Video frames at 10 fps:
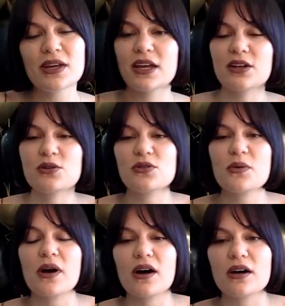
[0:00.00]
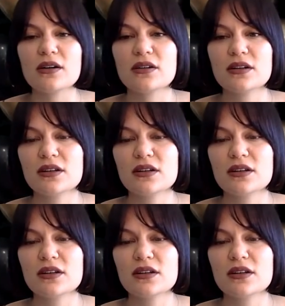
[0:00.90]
And Who You Are.